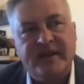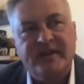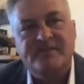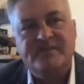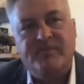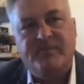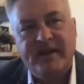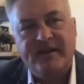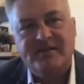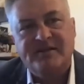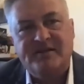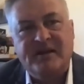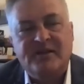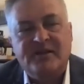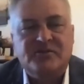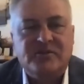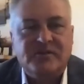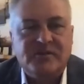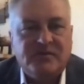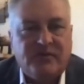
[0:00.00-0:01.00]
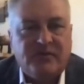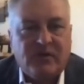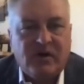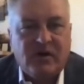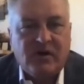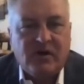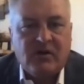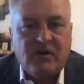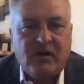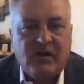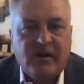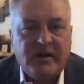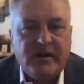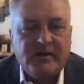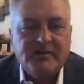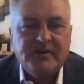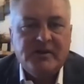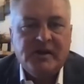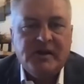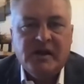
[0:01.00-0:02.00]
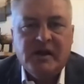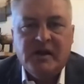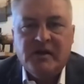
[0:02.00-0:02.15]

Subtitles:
is best interest for our clients.